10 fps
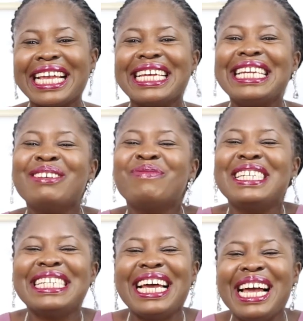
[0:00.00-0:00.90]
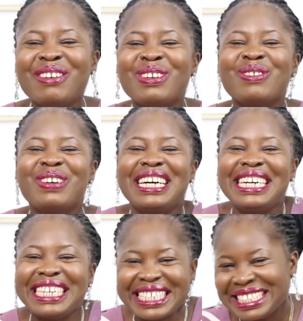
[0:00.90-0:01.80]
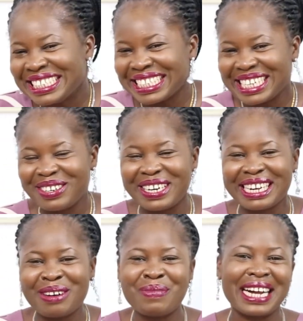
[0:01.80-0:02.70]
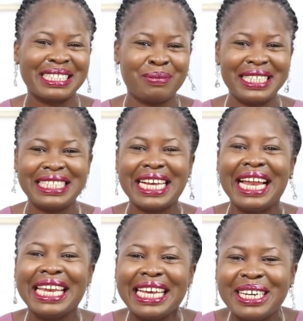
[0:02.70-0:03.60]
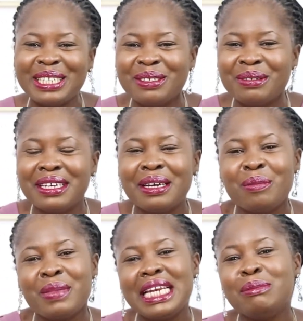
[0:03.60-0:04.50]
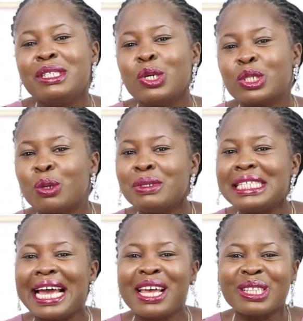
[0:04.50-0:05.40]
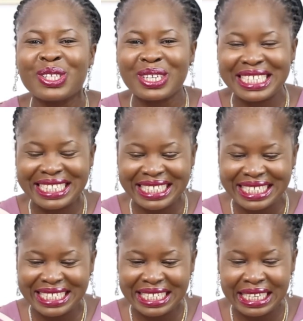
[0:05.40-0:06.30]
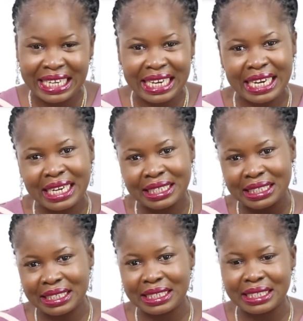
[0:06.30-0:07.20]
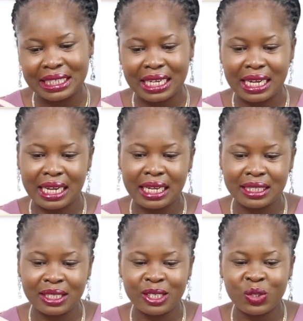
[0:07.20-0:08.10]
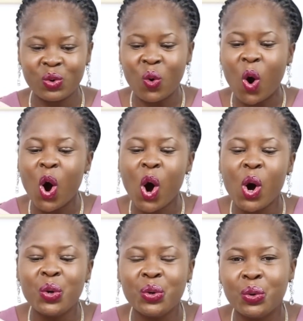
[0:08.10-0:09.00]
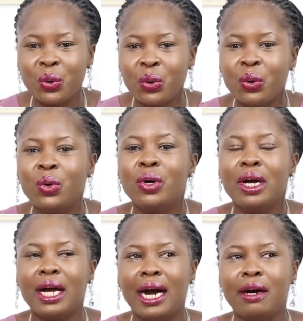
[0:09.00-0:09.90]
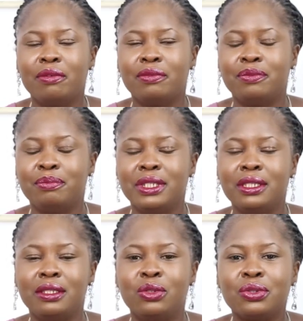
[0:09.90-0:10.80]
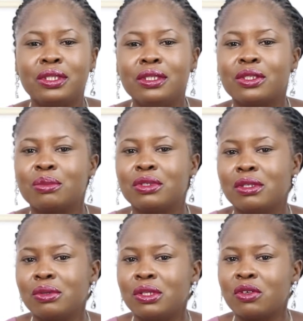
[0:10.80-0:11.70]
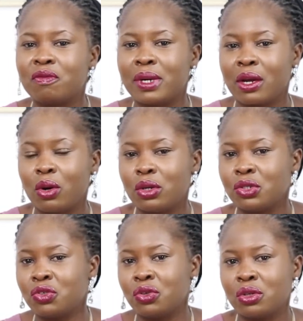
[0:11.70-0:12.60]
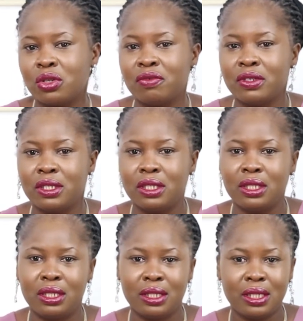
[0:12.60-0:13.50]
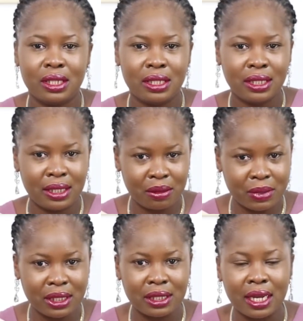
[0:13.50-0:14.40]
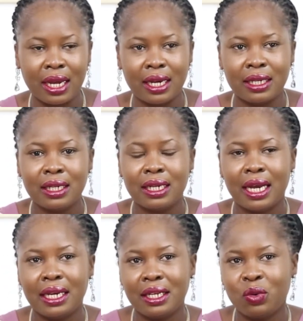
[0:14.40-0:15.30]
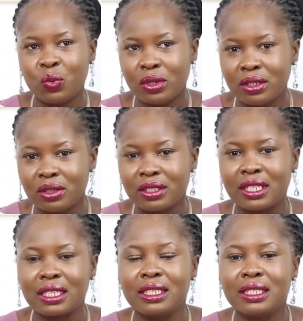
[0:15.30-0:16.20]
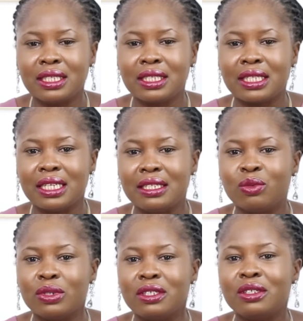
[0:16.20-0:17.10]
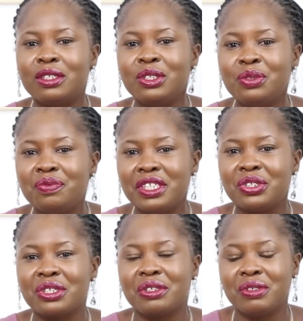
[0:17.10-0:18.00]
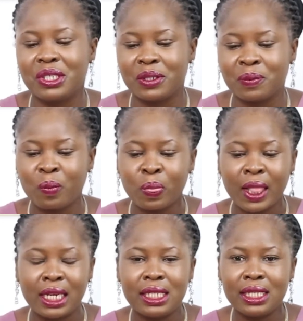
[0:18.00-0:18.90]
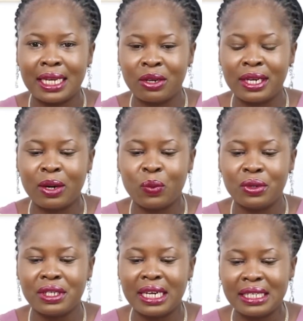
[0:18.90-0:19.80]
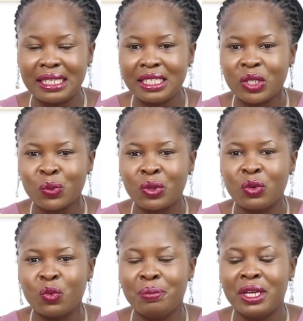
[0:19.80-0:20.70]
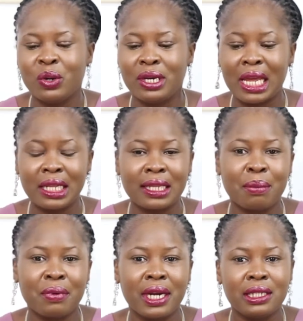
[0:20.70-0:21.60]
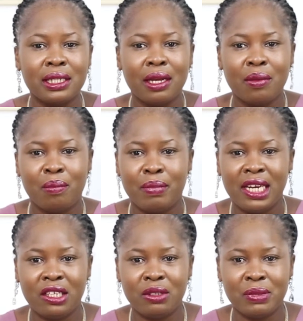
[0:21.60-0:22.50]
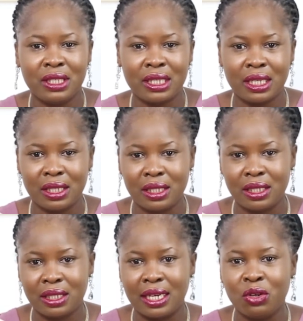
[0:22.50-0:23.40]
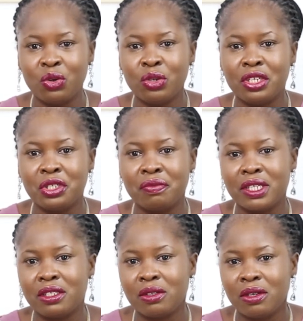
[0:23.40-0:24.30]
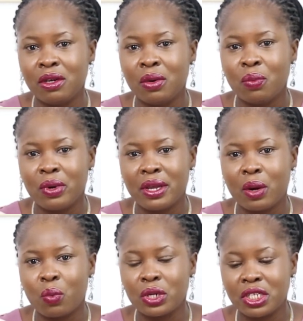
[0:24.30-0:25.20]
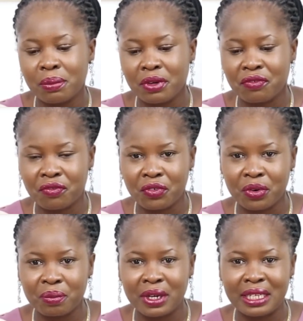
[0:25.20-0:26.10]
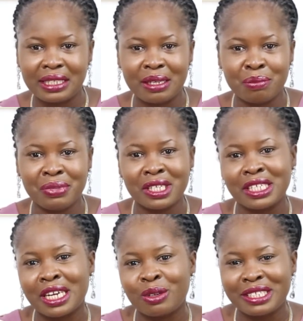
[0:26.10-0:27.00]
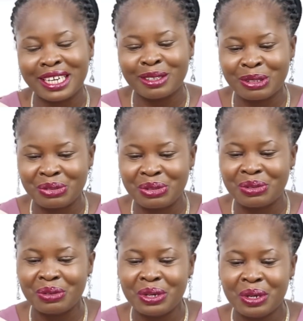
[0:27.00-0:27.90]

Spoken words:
Good evening, everyone. Welcome back to my channel. My name is Dr. Bisaya Tokiti, and as you all know, I've been doing some series of my course structure for this semester. I did one on statistics, I did one on new venture creation. This is another one, and this one will be on enterprise management cases. I don't know the university where you're watching me from. I say a big shout out to you.